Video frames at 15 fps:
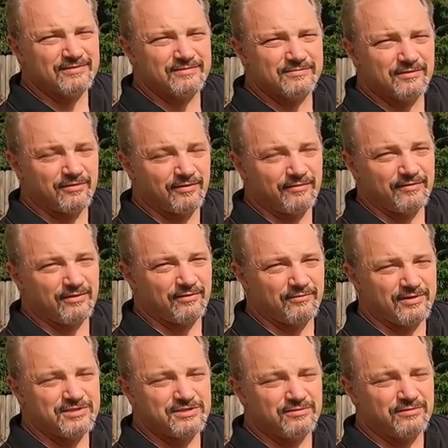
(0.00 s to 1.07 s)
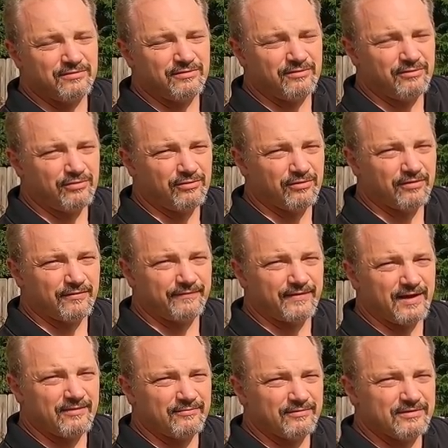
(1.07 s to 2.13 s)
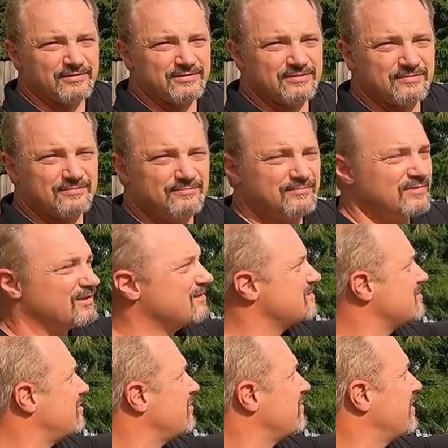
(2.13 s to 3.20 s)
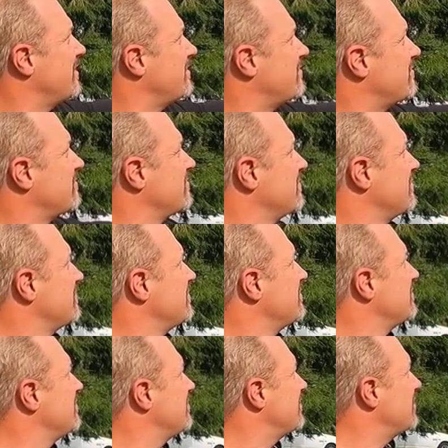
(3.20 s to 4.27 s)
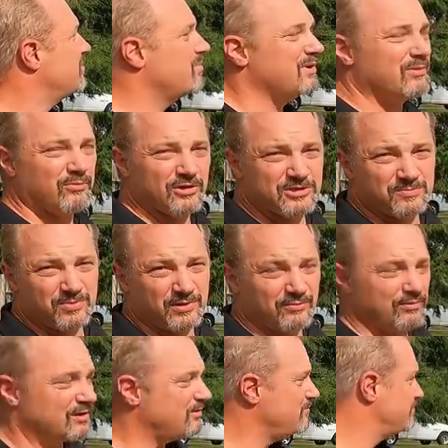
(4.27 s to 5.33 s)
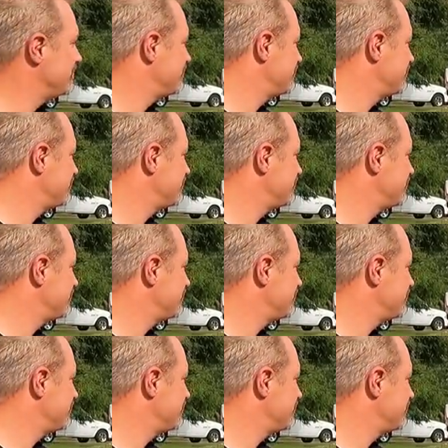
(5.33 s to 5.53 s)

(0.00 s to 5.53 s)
was original or if that was installed later, uh, but it works pretty well.